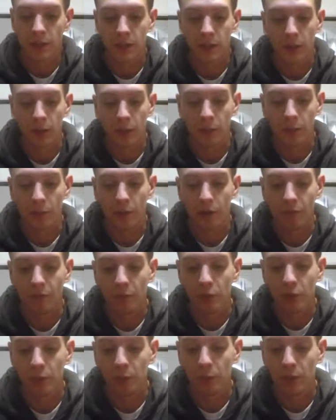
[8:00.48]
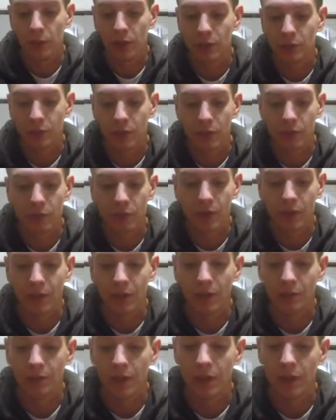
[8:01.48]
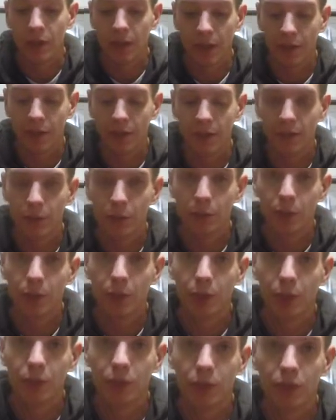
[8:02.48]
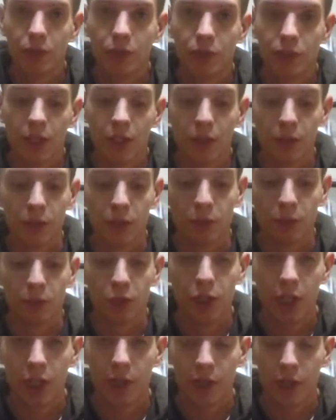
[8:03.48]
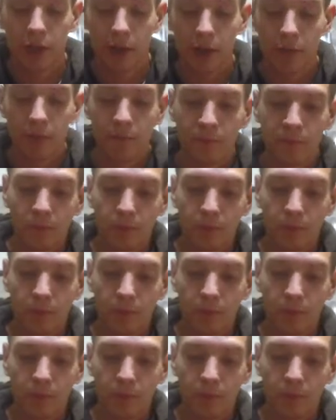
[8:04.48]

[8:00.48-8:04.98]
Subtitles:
I said, I'm really pleased with everything they've done, and I think this will be a really good seller. So check it out.